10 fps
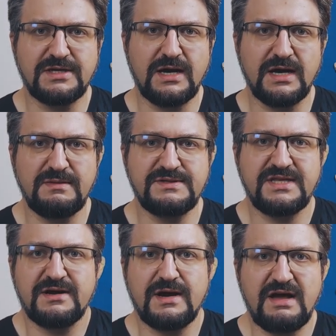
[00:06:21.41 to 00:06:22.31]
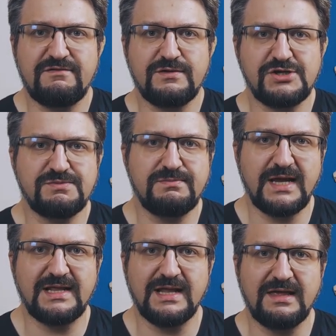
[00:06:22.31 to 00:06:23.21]
types, their average
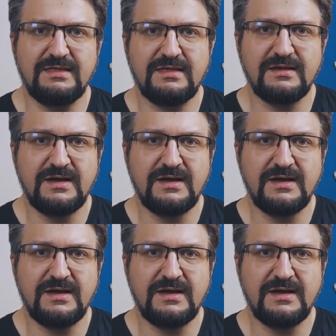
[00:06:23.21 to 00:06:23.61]
blade length